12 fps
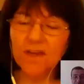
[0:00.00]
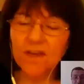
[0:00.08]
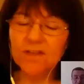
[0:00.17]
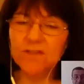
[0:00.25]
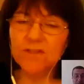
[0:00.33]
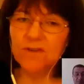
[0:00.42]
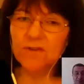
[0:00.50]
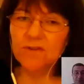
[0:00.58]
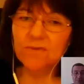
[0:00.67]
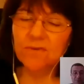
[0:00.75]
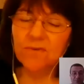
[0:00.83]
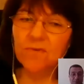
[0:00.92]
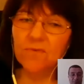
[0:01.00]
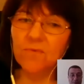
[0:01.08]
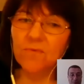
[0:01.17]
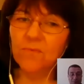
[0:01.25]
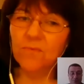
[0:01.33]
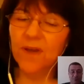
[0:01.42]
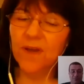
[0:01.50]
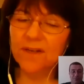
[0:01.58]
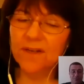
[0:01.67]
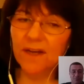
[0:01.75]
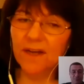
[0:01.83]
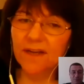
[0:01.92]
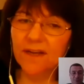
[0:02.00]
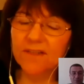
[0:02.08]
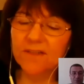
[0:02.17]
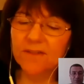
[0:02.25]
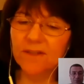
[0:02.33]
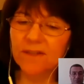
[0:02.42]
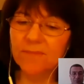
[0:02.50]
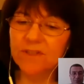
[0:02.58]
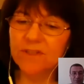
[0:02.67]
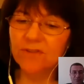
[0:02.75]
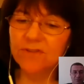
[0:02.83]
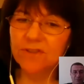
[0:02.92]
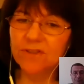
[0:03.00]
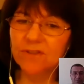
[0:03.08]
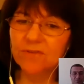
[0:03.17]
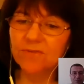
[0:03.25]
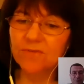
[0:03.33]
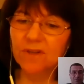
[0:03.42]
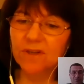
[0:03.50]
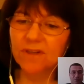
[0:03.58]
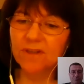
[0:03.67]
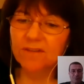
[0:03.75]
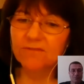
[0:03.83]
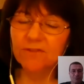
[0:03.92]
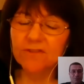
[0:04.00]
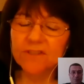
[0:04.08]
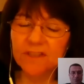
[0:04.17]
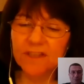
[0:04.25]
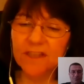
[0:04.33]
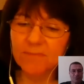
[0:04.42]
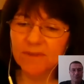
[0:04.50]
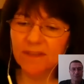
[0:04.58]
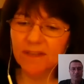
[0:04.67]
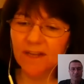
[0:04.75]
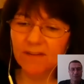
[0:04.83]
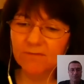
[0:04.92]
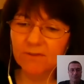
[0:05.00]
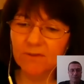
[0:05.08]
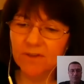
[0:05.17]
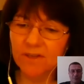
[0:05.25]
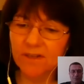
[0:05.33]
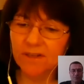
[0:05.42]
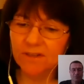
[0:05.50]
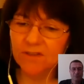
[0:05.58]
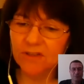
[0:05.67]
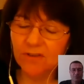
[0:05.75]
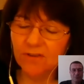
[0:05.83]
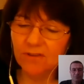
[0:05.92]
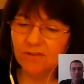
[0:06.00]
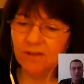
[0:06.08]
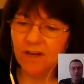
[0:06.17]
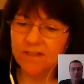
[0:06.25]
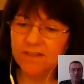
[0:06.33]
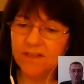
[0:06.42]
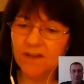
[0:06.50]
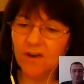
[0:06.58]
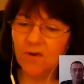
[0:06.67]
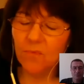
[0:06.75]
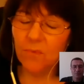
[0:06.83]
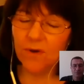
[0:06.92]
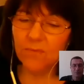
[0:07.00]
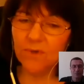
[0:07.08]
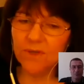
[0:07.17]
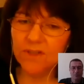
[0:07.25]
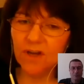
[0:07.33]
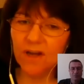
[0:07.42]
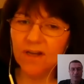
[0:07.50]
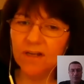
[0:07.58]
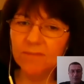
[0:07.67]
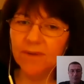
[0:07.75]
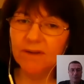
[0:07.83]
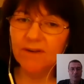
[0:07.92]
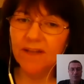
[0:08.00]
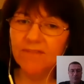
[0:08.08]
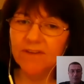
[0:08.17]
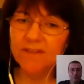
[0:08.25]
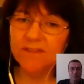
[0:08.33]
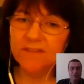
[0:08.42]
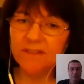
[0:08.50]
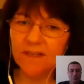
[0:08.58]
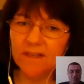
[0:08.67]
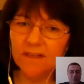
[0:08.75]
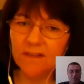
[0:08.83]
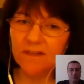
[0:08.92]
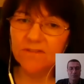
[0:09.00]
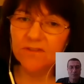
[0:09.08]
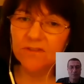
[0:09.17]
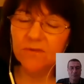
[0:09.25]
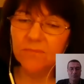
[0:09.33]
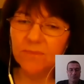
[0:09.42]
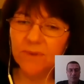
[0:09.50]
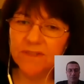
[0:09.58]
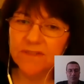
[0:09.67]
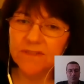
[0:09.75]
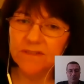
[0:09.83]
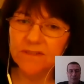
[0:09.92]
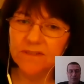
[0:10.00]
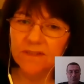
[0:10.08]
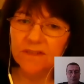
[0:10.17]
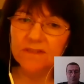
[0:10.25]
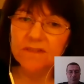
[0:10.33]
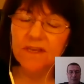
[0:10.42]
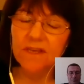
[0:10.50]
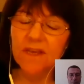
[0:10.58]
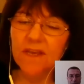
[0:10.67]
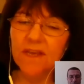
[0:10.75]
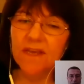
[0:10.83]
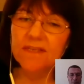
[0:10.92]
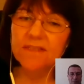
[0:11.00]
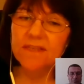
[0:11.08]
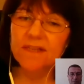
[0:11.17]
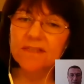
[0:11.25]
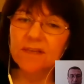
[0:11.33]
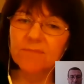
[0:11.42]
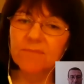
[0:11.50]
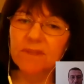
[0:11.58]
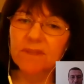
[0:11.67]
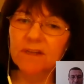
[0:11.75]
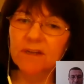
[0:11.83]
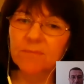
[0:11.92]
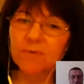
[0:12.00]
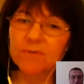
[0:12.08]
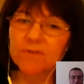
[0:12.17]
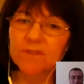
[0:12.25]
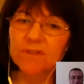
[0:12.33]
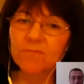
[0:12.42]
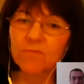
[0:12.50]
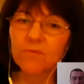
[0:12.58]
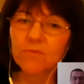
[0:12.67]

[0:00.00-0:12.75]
So let me turn to you first, Salim, and then have Lorna share her thoughts. When we talk about having a psychological basis to this, is that something that a person